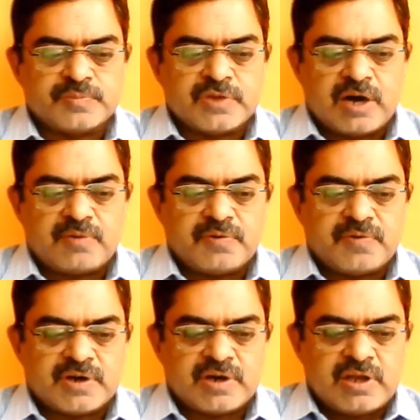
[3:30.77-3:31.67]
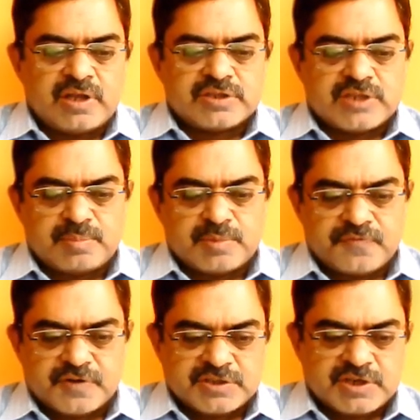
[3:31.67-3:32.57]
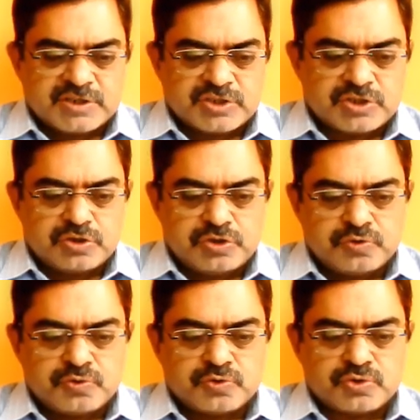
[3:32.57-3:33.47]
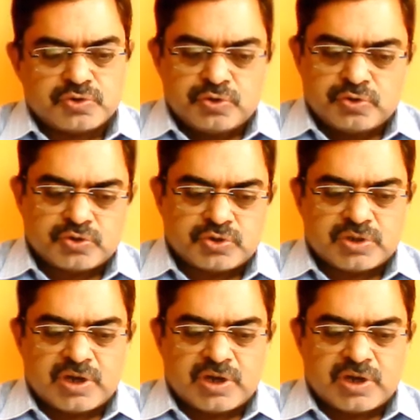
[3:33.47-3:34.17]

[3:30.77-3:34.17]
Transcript: However, some refrigerants used